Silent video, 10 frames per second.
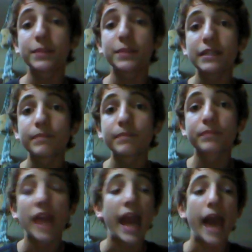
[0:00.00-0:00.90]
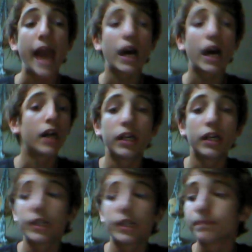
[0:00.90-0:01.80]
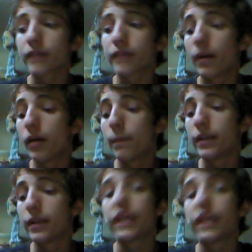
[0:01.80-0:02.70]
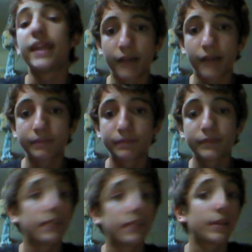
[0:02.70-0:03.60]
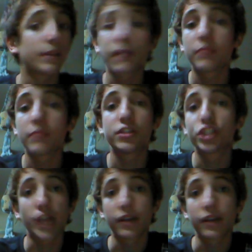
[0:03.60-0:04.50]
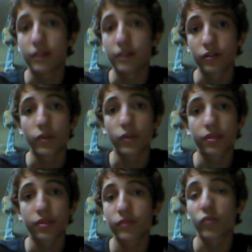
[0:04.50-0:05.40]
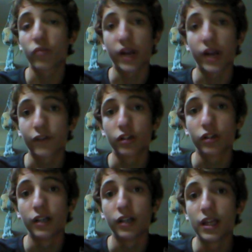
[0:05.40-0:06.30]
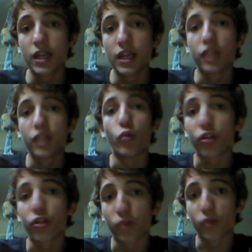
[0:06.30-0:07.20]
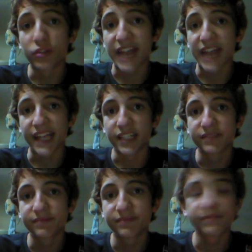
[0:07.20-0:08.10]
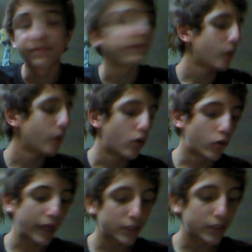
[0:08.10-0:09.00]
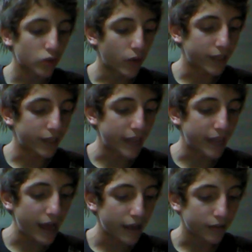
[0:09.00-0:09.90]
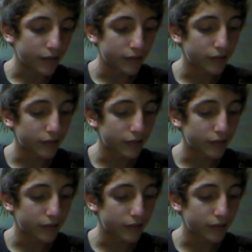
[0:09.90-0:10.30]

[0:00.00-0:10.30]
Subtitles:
it's in my basement, but yeah, sometimes you just gotta deal with whatever the world throws at you. Okay, so I'm